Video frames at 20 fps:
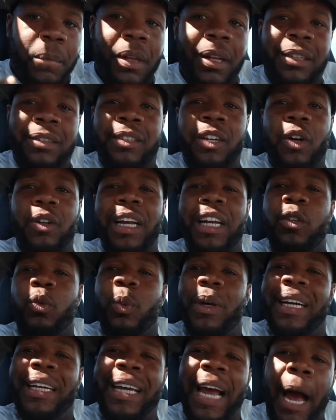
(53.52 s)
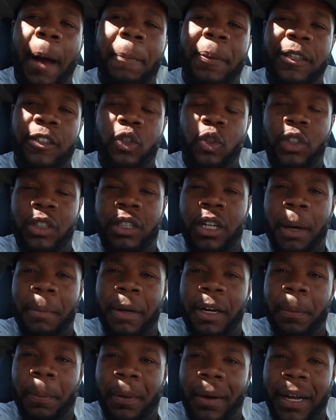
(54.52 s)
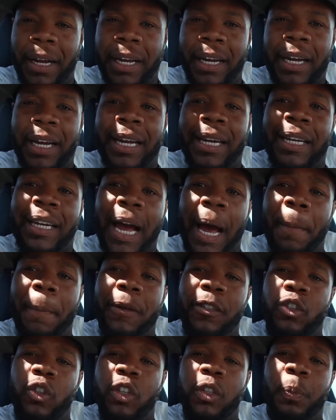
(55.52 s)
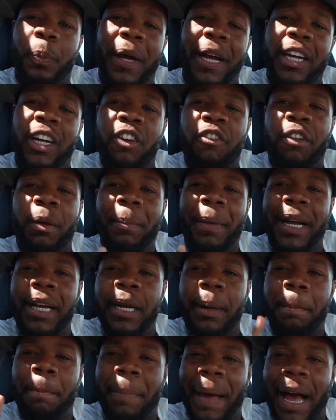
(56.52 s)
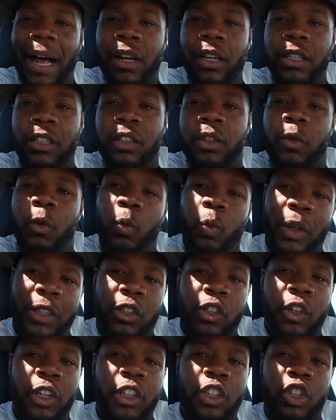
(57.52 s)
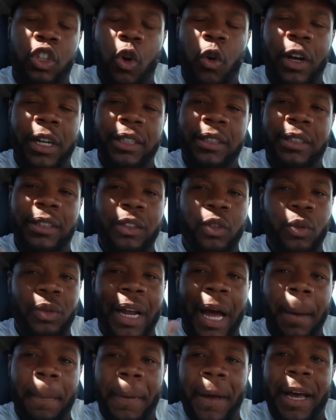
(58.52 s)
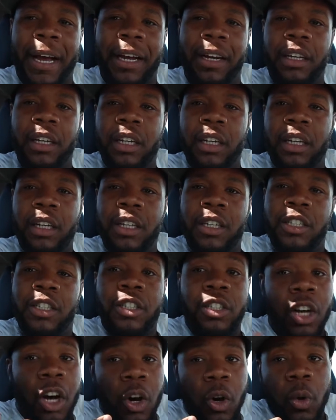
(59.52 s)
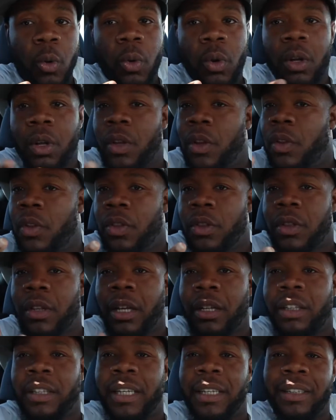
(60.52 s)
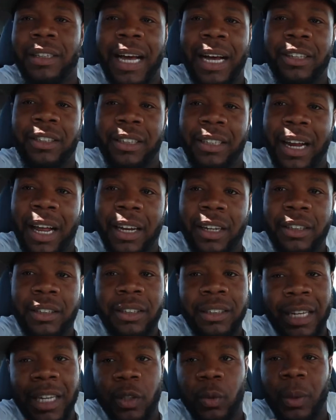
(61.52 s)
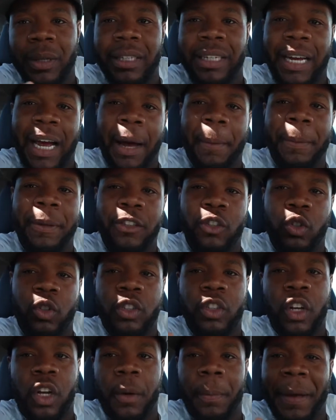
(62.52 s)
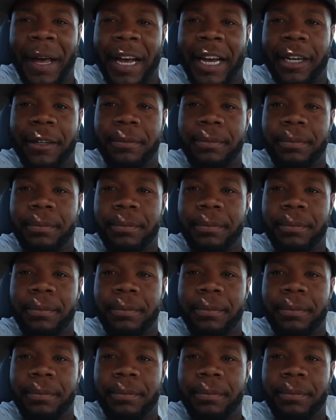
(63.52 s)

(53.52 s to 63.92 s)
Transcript: So that's where gap insurance come into play. Gap insurance pay the remaining balance, what your insurance do not pay. So the $10,000, that's what gap insurance is gonna pay.